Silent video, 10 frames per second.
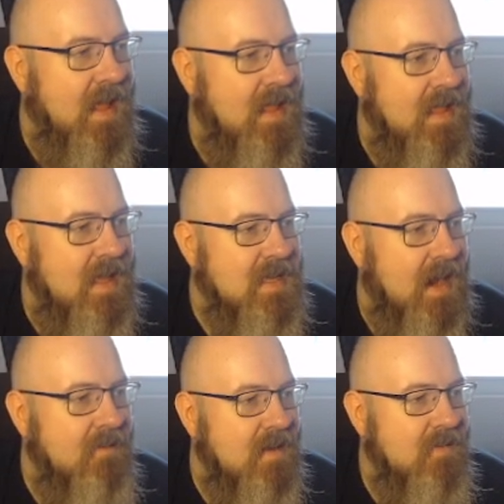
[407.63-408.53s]
You can click to
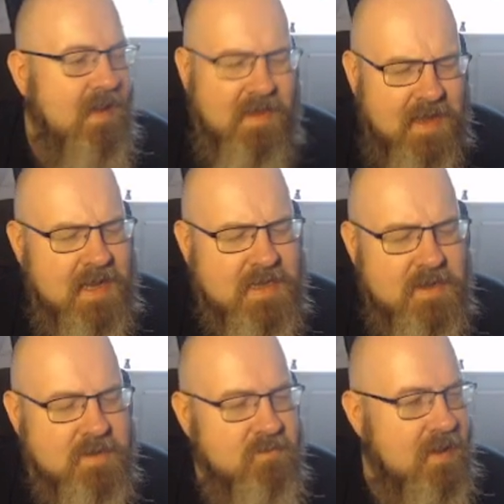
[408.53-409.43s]
get rid of it. I think it's
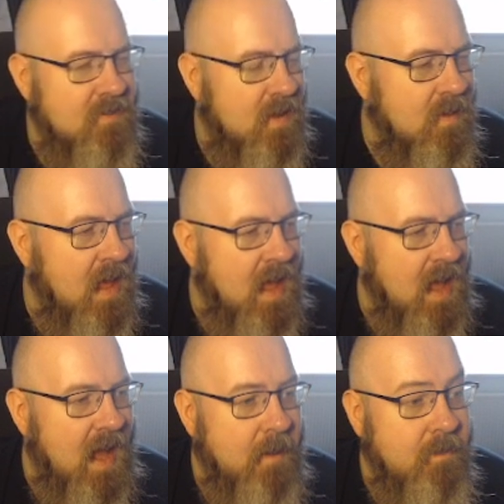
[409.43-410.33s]
using Preview.
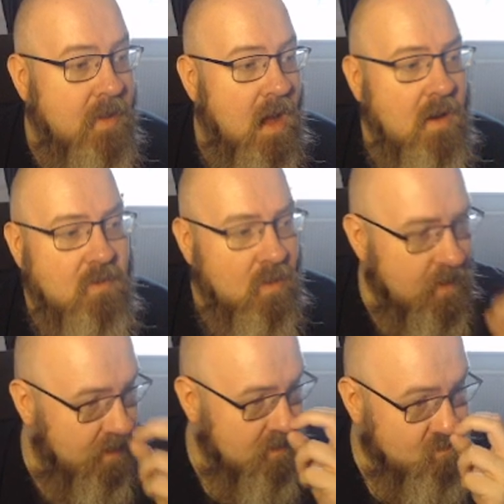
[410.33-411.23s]
Overall,
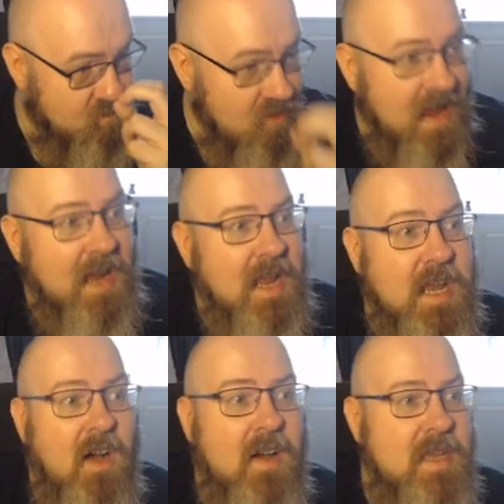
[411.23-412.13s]
though, it's really
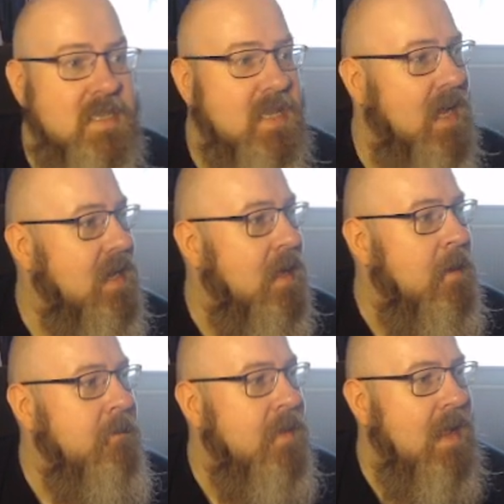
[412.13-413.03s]
nice. And
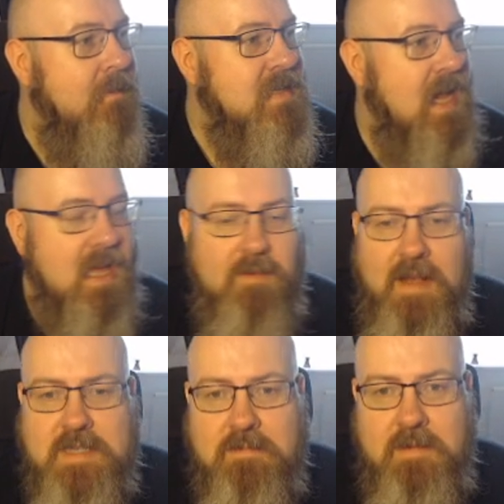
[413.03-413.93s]
let me take you
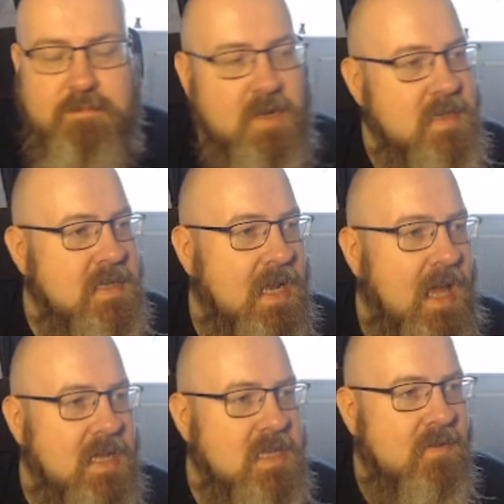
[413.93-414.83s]
around some of the buttons in
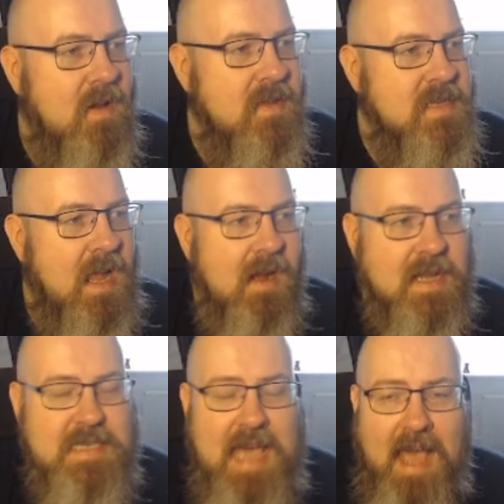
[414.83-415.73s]
here. So I've got this here. I
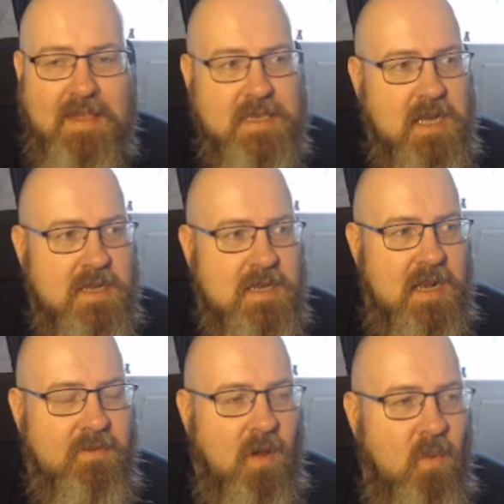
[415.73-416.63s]
can tag this article
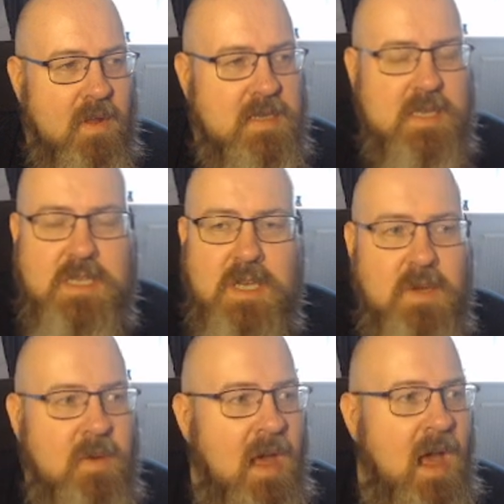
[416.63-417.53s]
if I wanted
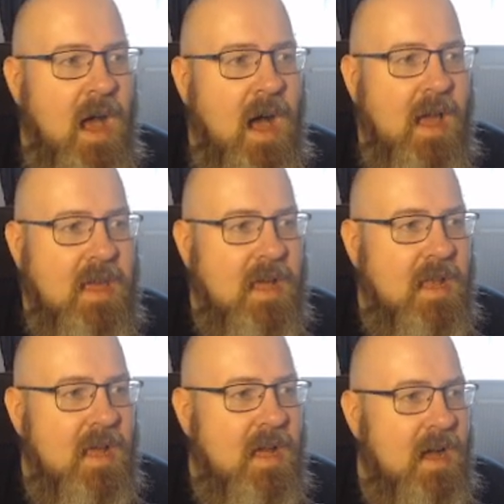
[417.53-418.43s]
to. I
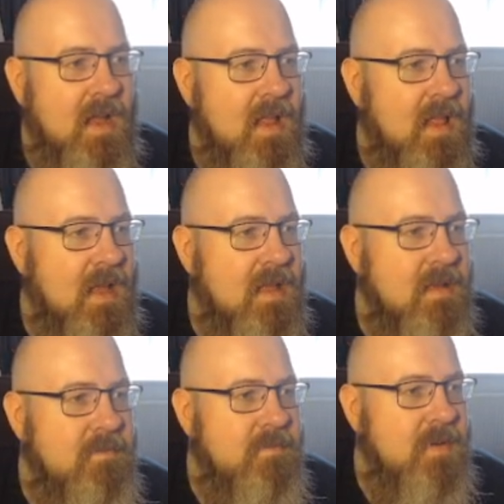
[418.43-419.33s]
can click
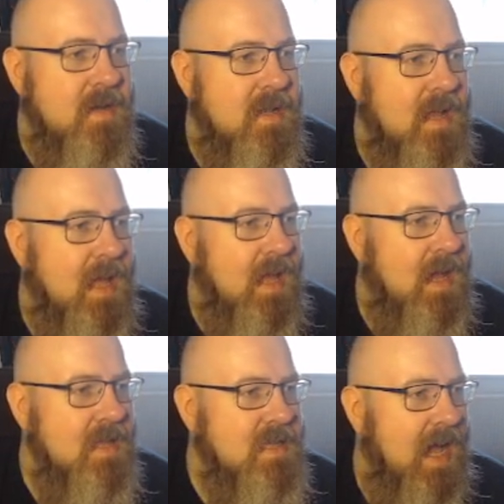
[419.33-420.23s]
the button
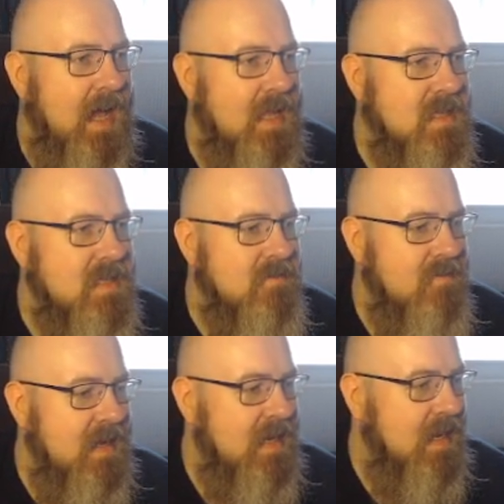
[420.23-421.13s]
here to add it to the
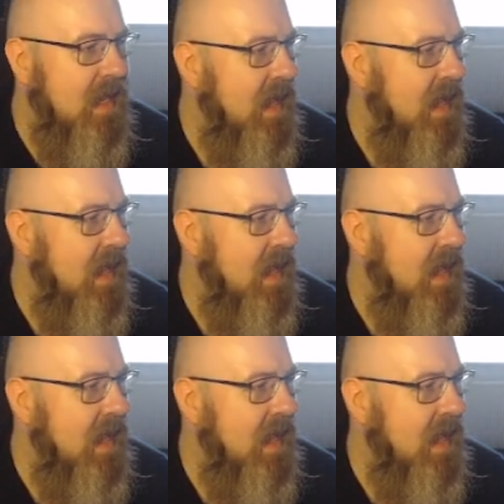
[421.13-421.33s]
reading.